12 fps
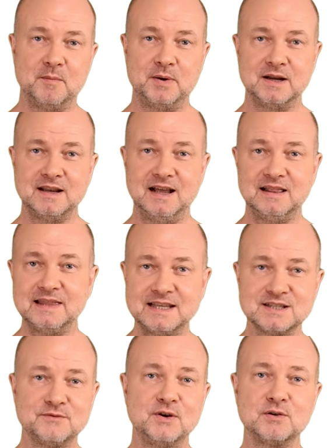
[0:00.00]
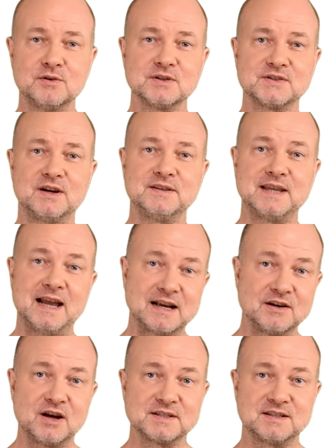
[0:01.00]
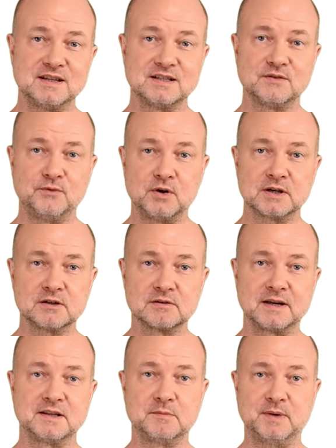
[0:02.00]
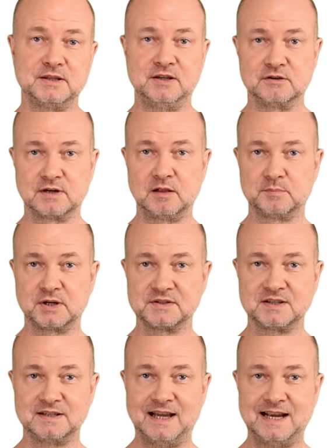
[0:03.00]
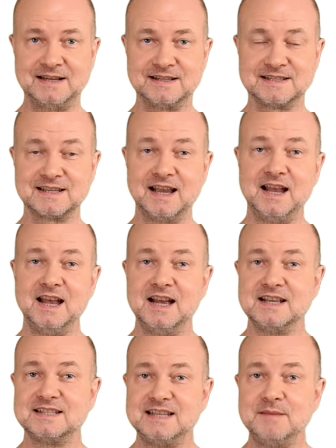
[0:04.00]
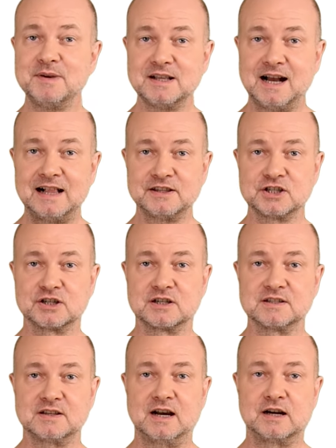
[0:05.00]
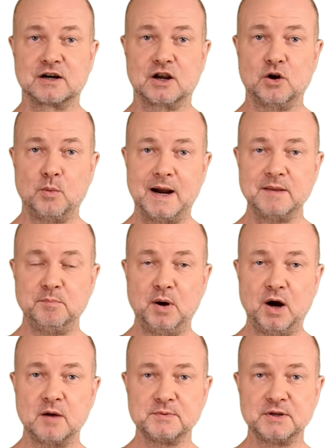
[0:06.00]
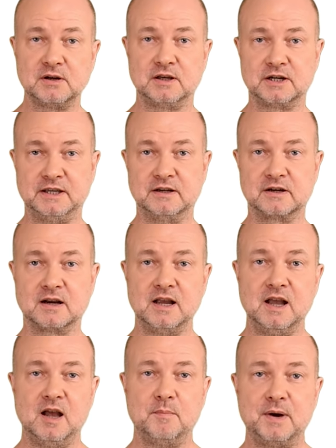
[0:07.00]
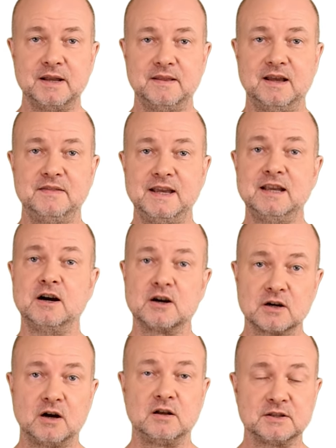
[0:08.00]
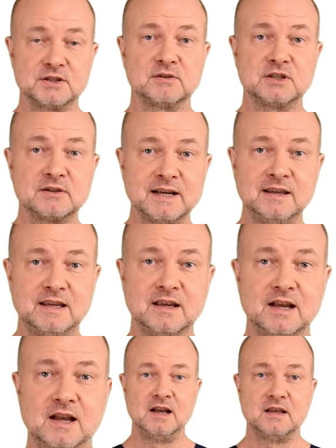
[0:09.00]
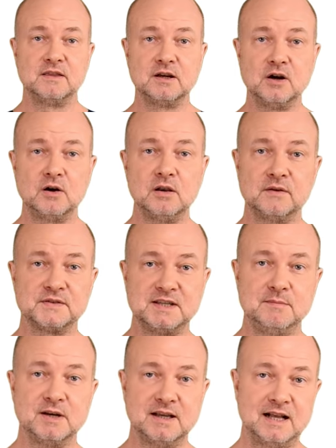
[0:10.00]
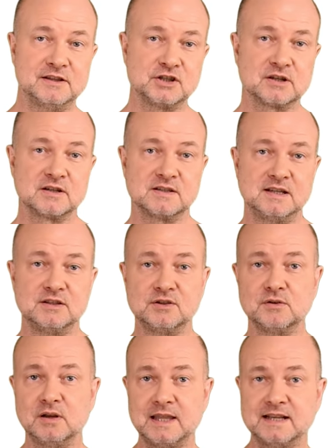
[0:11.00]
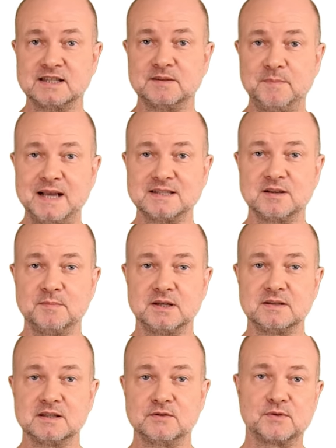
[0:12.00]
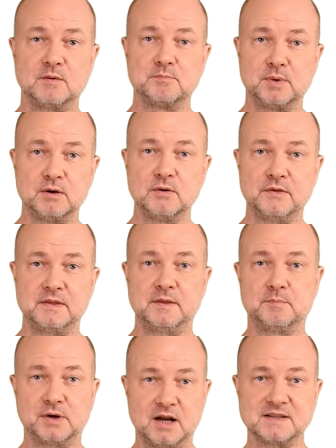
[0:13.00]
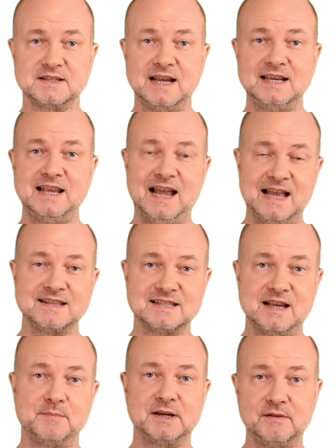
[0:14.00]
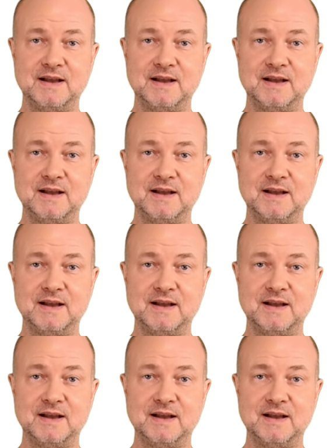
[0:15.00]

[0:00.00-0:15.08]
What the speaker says: But let's focus on diagnostics for chronic bacterial prostatitis. Semen cultures are quite popular here, but they are also tricky. The goal of semen cultures is to collect specimens from both the prostate and seminal